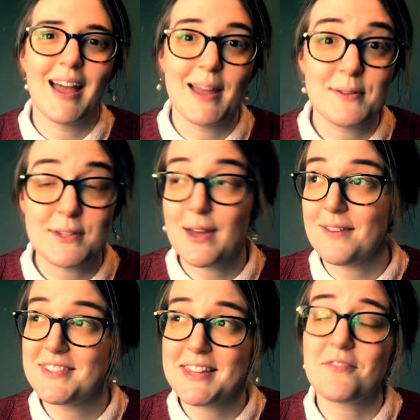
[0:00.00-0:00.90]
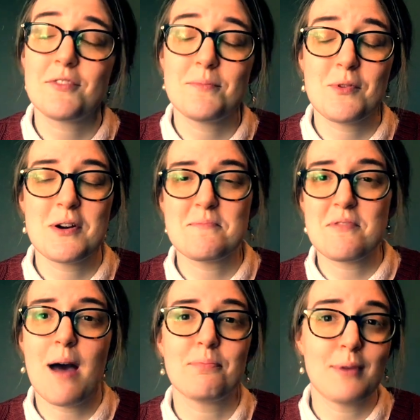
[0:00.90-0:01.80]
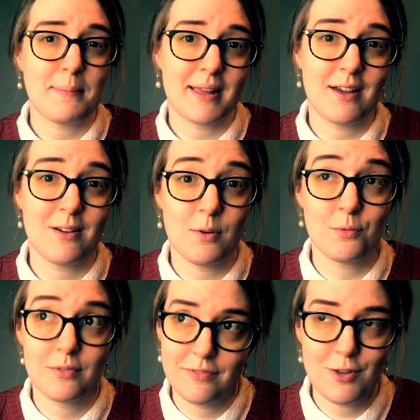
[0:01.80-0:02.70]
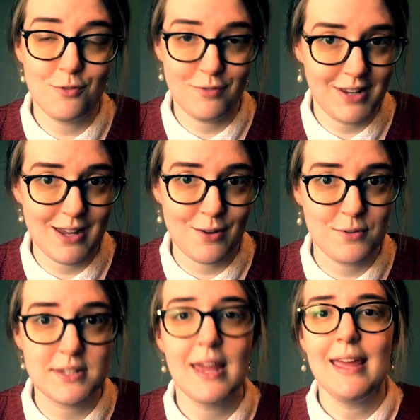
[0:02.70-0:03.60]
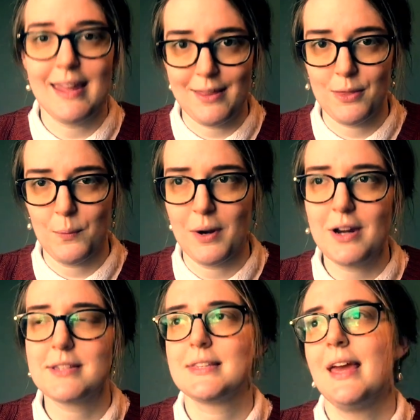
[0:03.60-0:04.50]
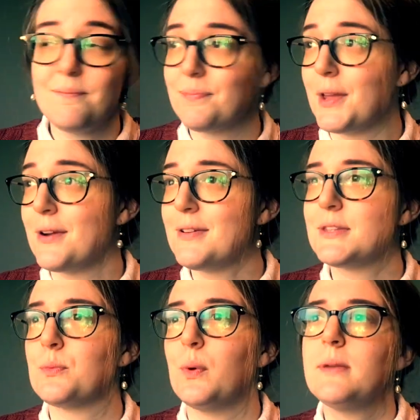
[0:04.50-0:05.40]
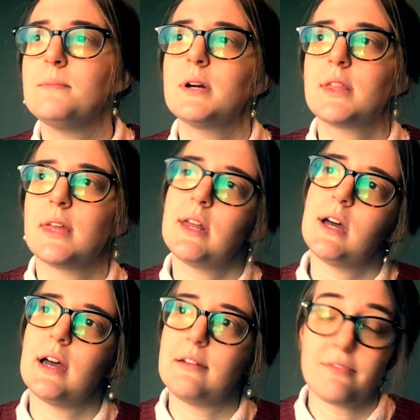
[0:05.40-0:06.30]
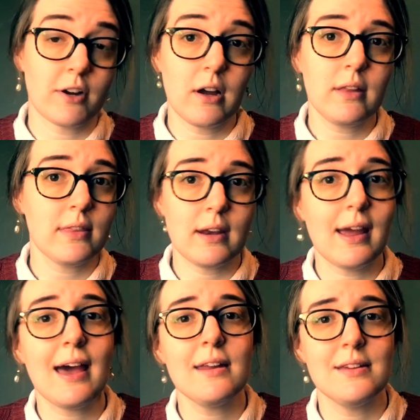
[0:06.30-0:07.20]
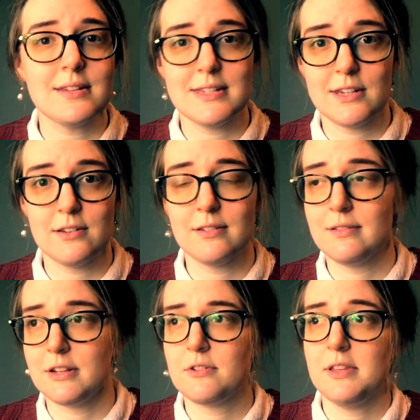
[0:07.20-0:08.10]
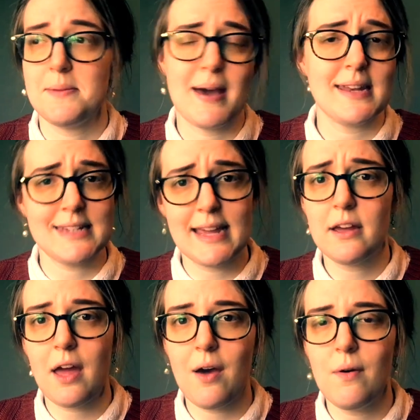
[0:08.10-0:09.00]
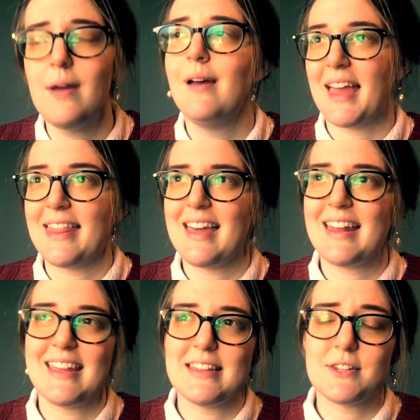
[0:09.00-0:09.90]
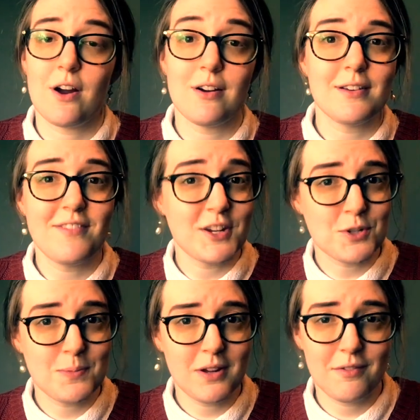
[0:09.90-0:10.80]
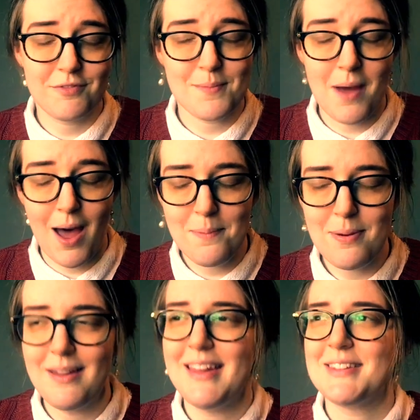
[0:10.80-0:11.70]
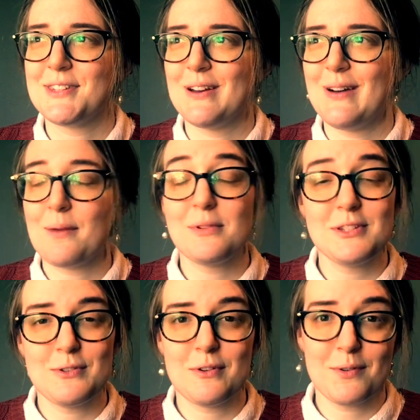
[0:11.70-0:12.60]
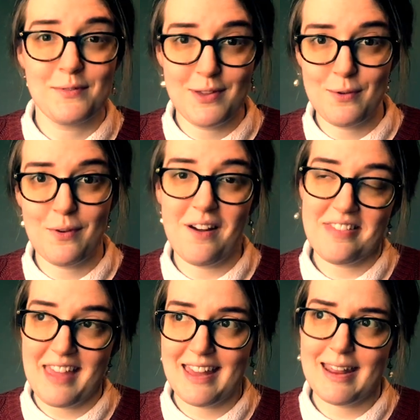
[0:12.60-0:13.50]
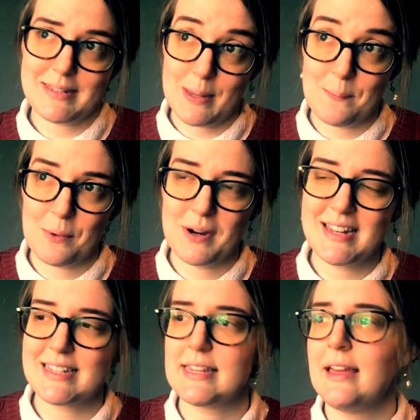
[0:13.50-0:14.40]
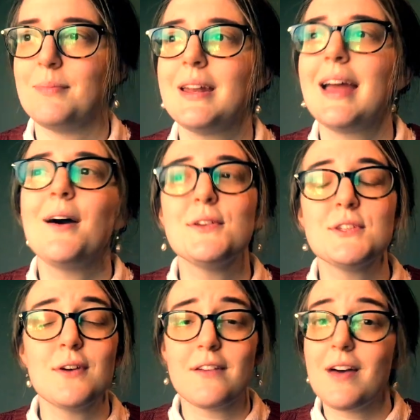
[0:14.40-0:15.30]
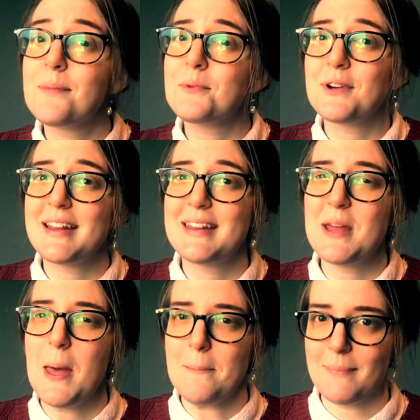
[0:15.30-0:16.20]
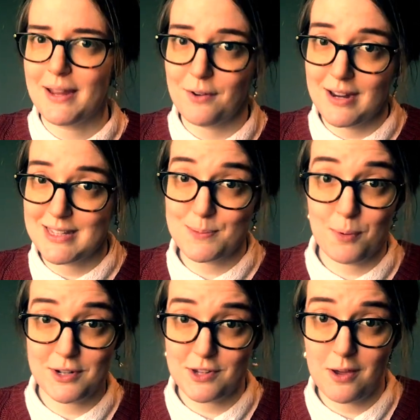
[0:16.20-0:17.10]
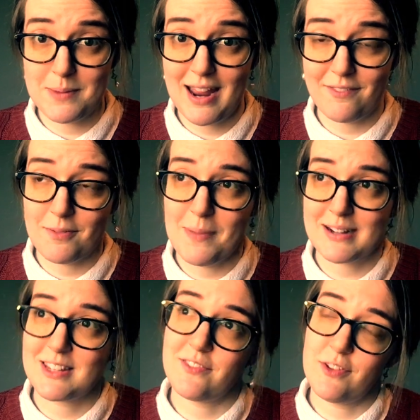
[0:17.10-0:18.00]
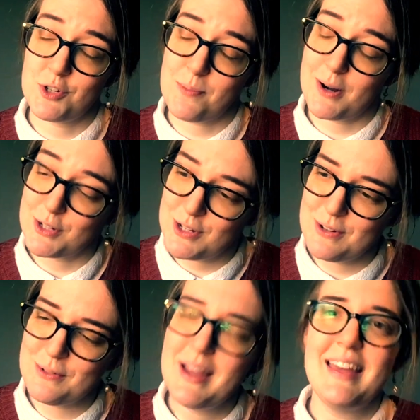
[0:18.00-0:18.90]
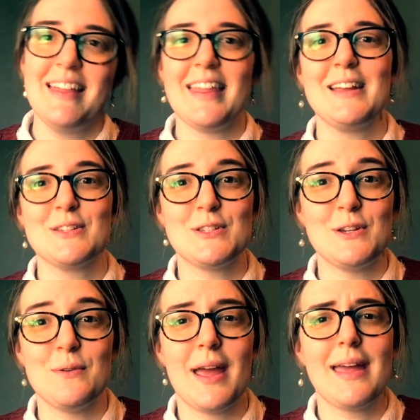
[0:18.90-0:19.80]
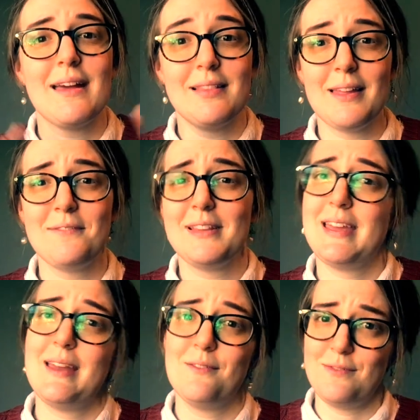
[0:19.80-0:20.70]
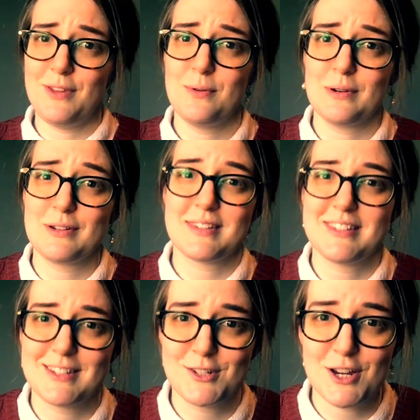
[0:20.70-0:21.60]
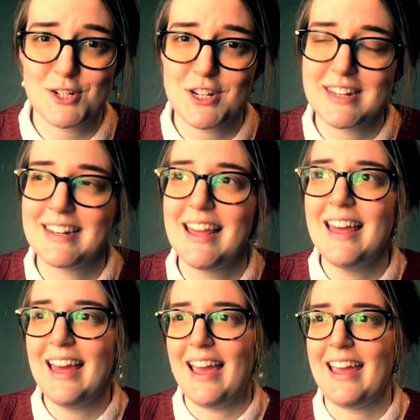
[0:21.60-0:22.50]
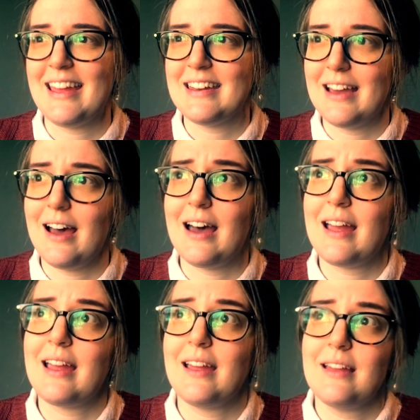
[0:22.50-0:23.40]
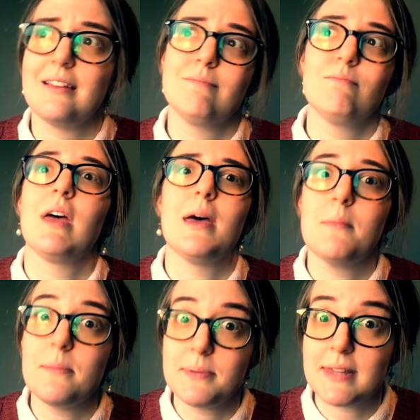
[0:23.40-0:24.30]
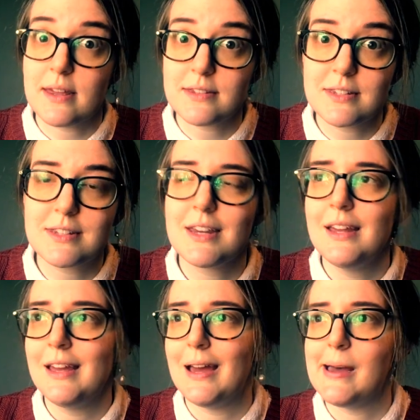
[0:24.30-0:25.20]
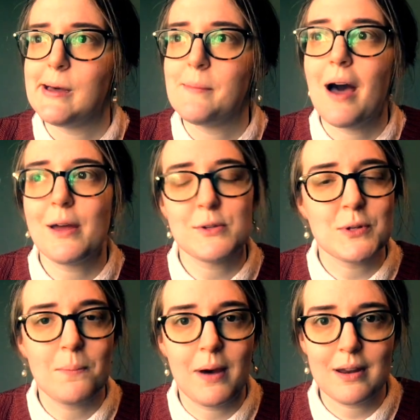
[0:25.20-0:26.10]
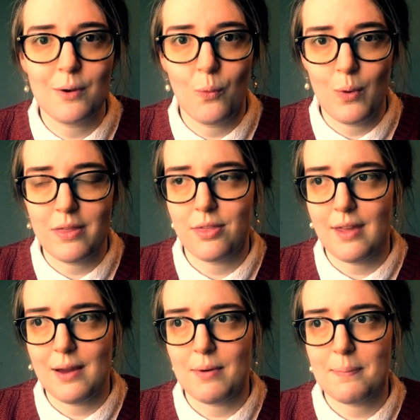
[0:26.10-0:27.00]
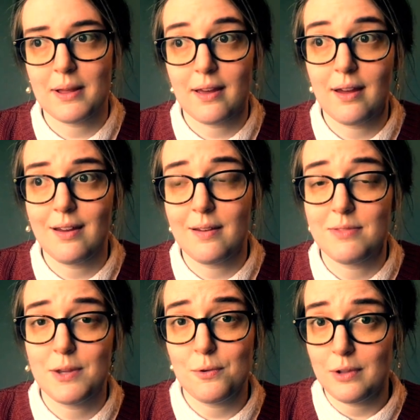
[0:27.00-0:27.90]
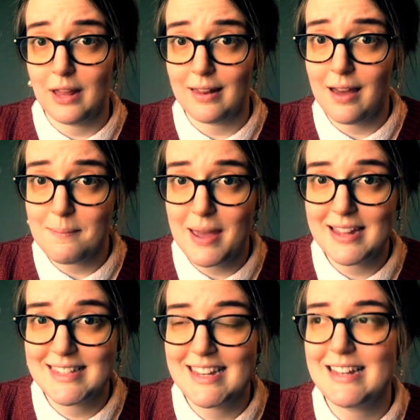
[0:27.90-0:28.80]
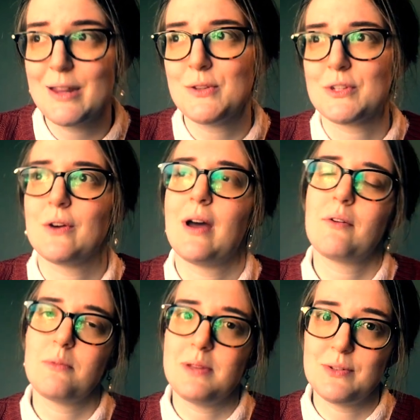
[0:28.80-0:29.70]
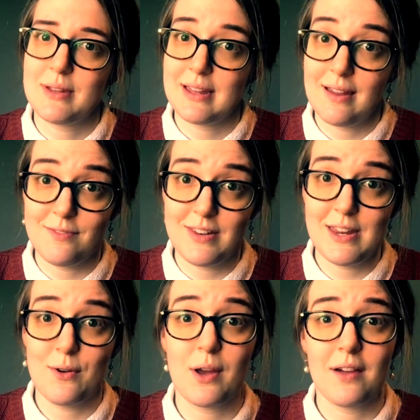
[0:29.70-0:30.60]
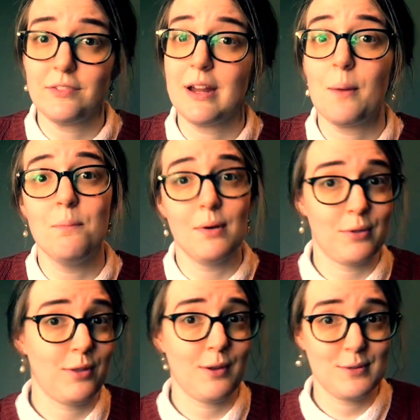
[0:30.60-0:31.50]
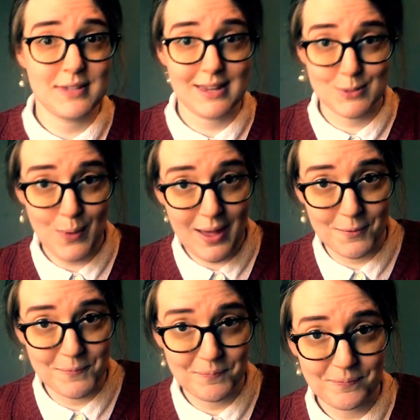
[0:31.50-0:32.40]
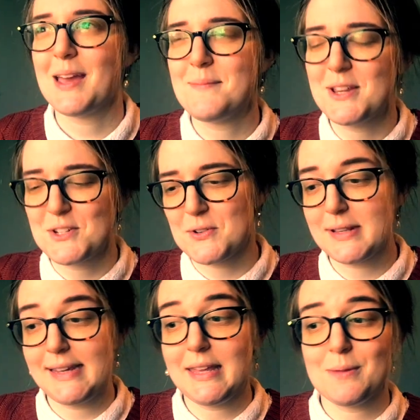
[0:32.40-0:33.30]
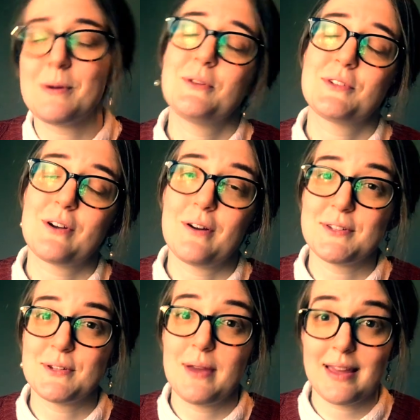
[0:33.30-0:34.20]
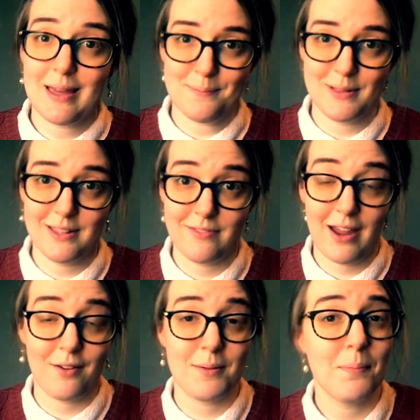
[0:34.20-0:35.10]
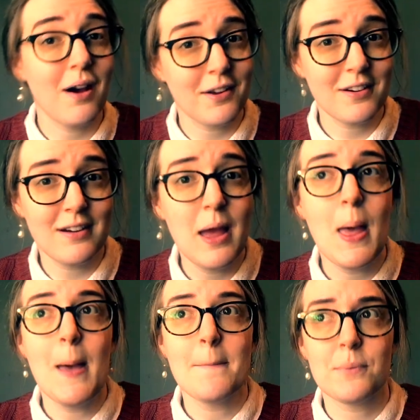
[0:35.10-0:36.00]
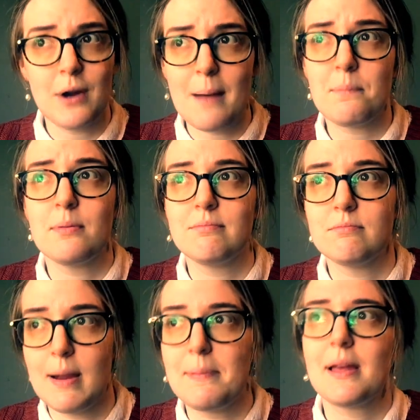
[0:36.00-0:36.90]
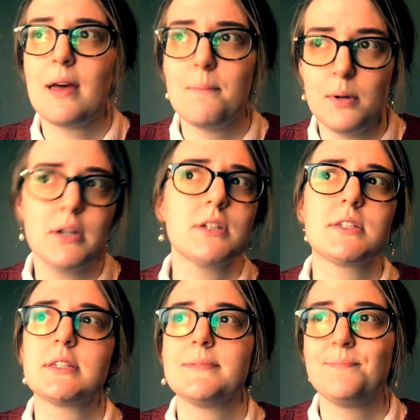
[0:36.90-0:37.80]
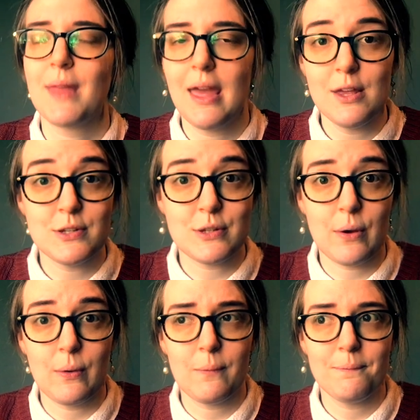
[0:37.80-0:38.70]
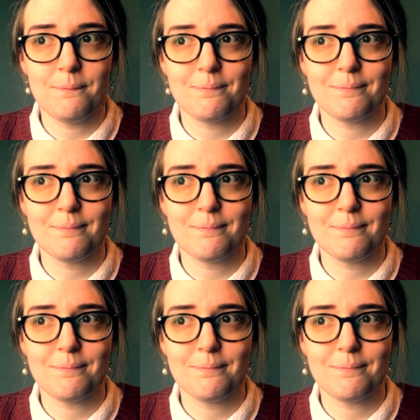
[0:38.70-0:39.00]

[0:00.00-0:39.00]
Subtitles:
I also have several more prop replica review videos in the works. There is one book that I forgot that I had until literally about a day ago, and that is our adventure book from Up, so I will do a review on that at some point. But I also have upgraded my Gray Sports Almanac from Back to the Future Part 2, thanks to a lovely viewer's suggestion, and I am obsessed. I also bought it with a replica of the Ooh La La magazine, so I will be doing a video covering both of those as well. Coming shortly in the post are also a couple of Harry Potter prop replica books, so